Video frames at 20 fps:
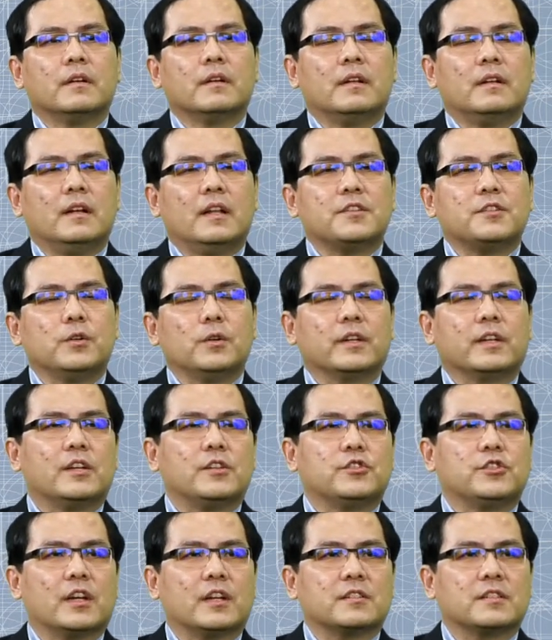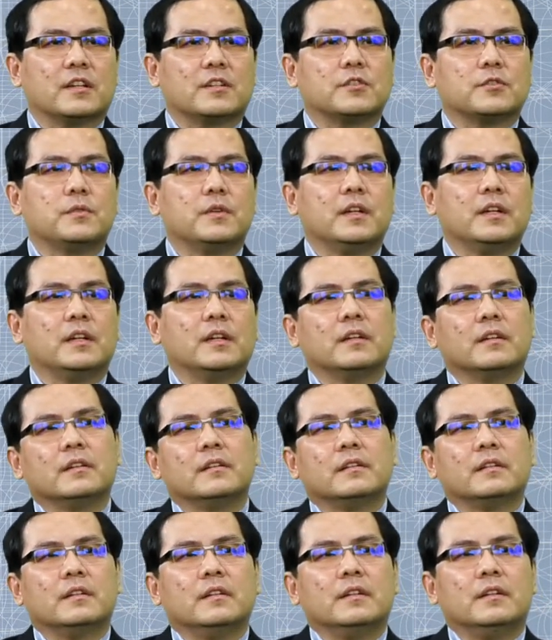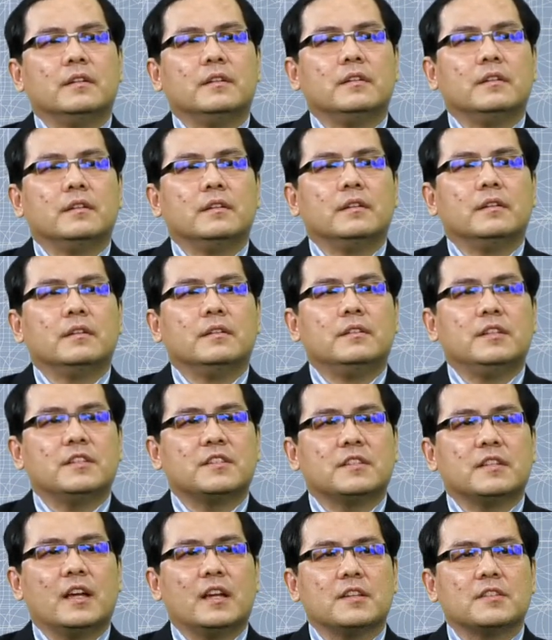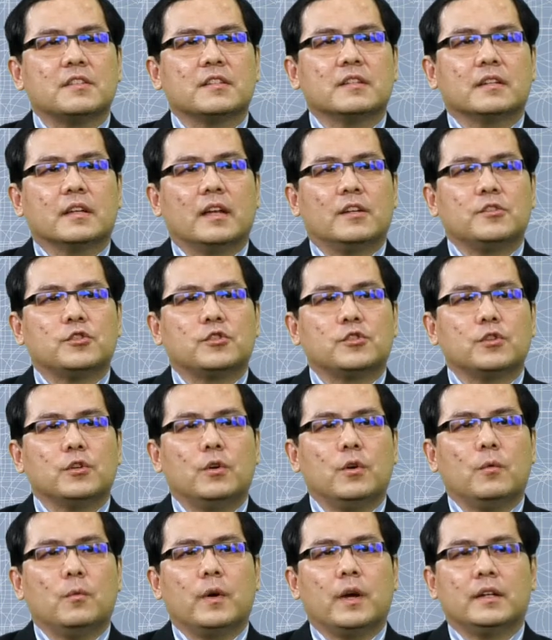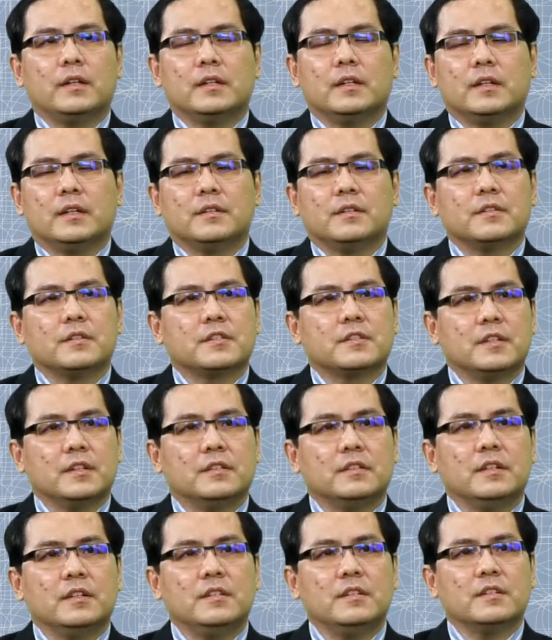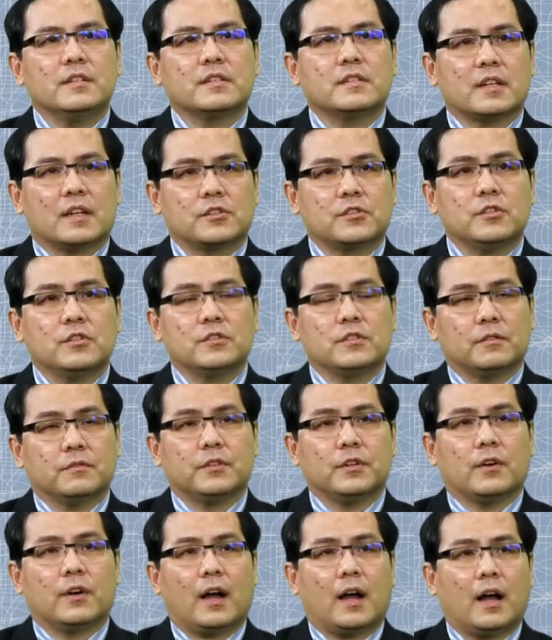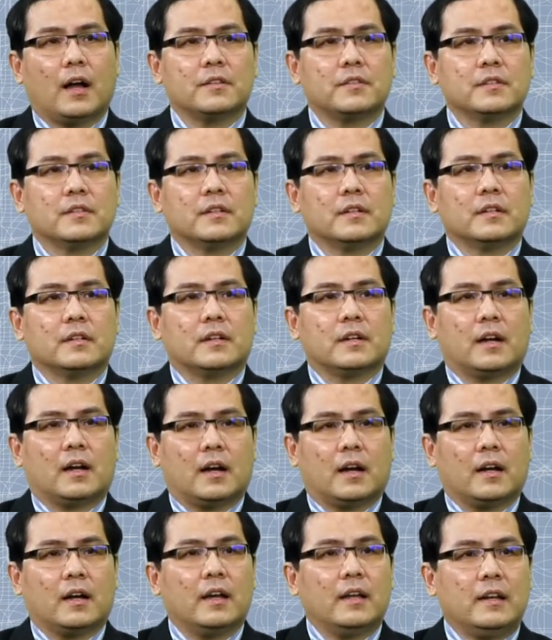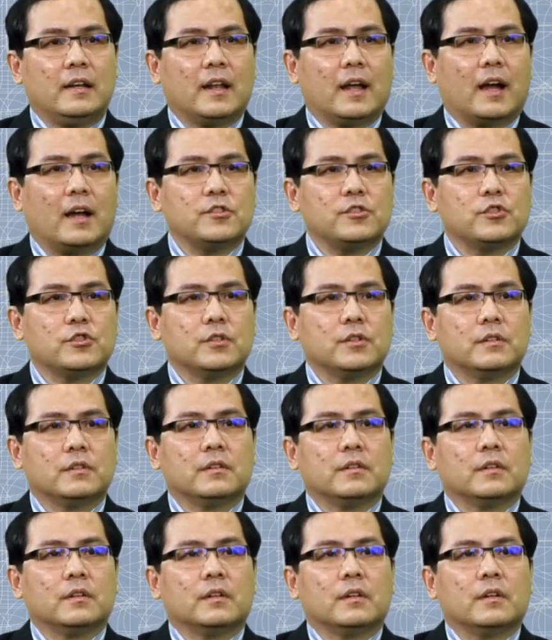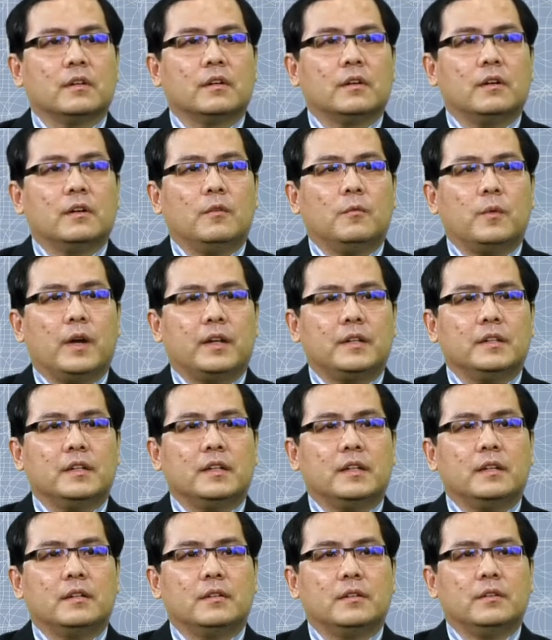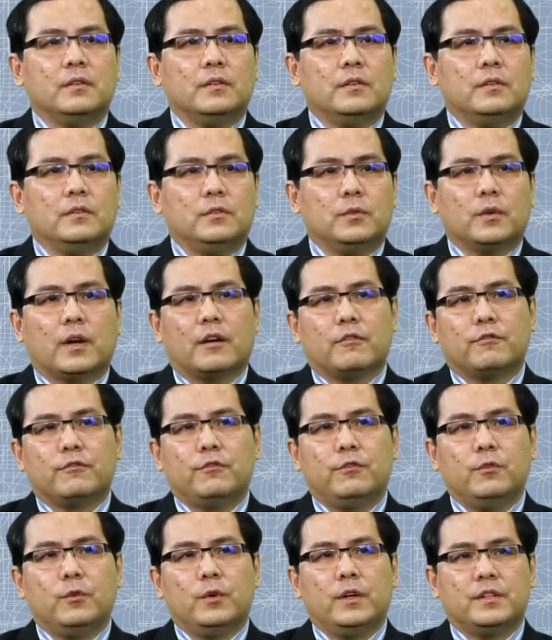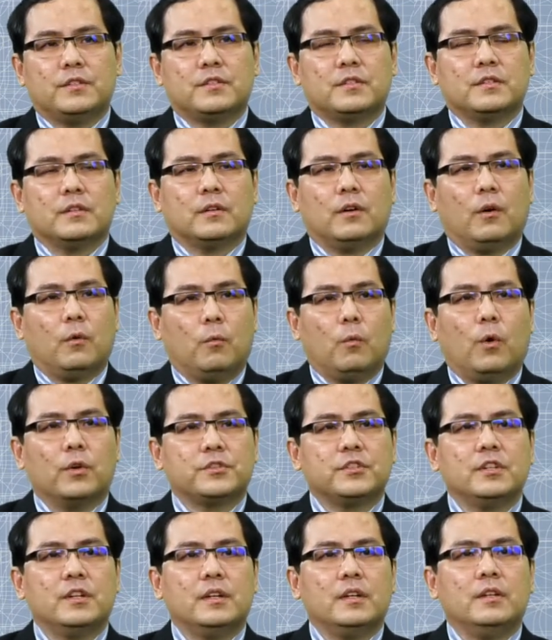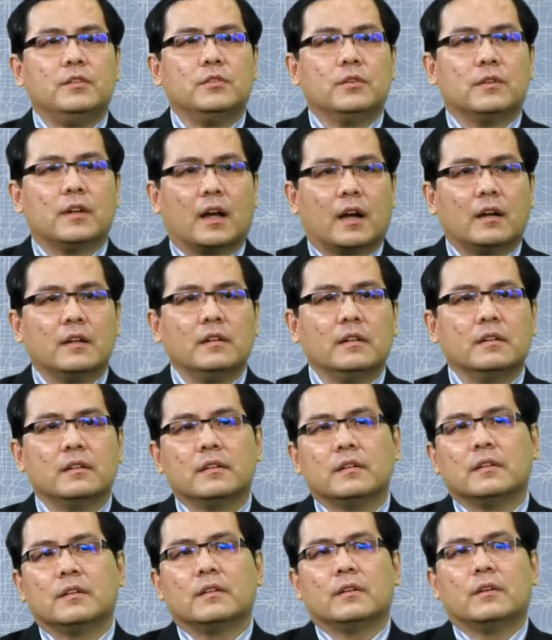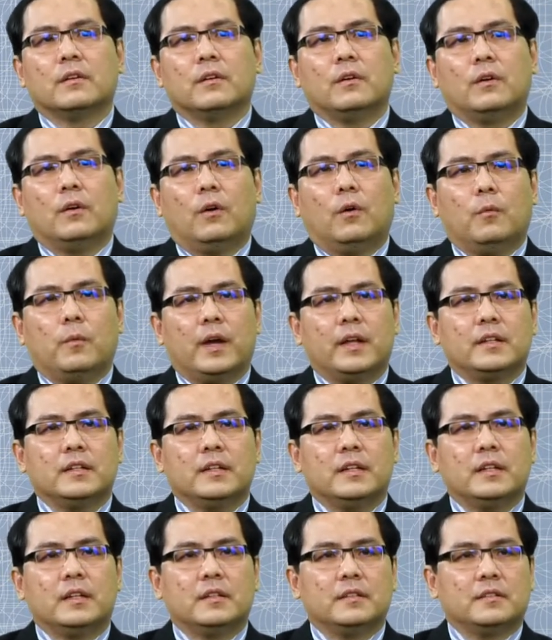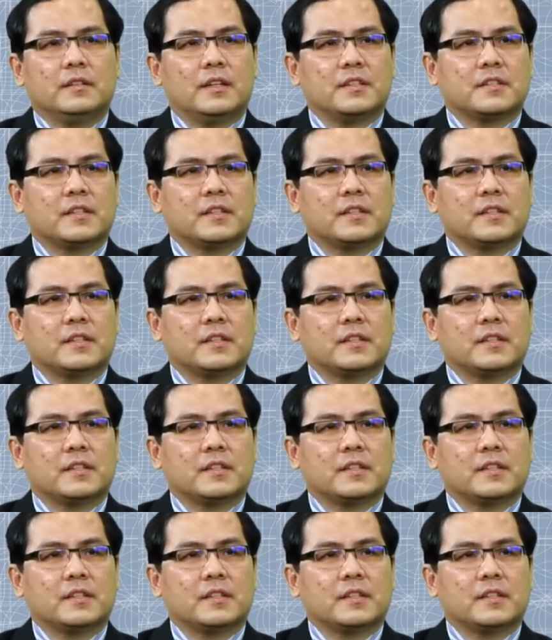Let's look at chest X-ray. This test can show whether certain sections of your heart are enlarged, whether you have fluid or water in your lung, or whether there's